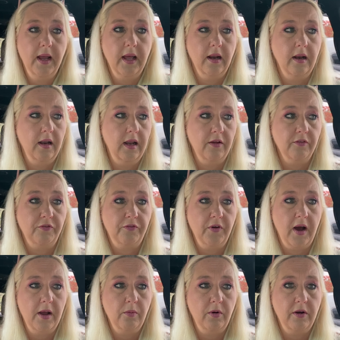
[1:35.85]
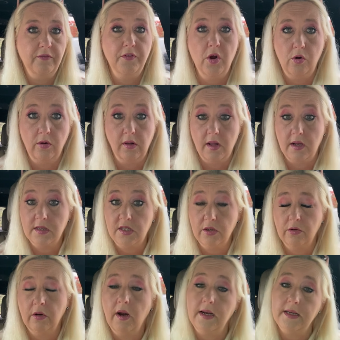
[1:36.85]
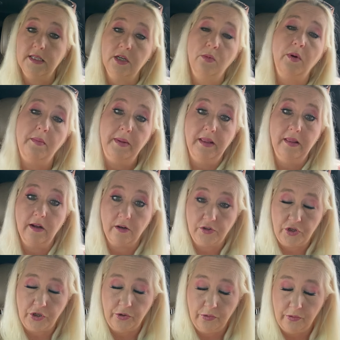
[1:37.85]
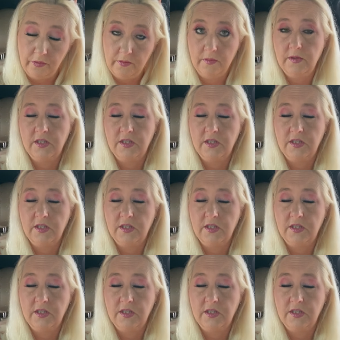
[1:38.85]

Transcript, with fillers: and if i would have known a lot sooner i still would have been there to